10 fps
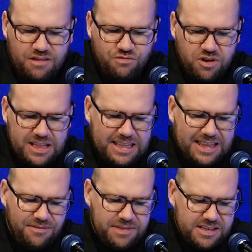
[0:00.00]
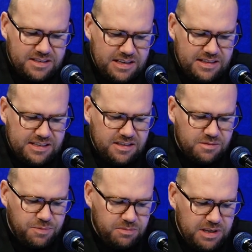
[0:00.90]
really love this, and this
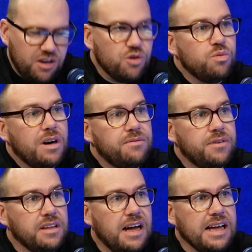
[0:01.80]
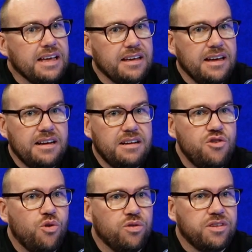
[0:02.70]
is probably a good one for like
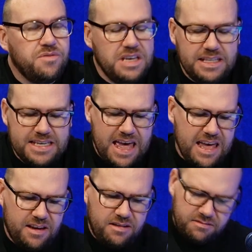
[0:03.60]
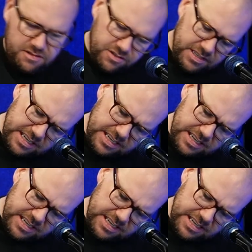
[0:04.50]
north of year 10 because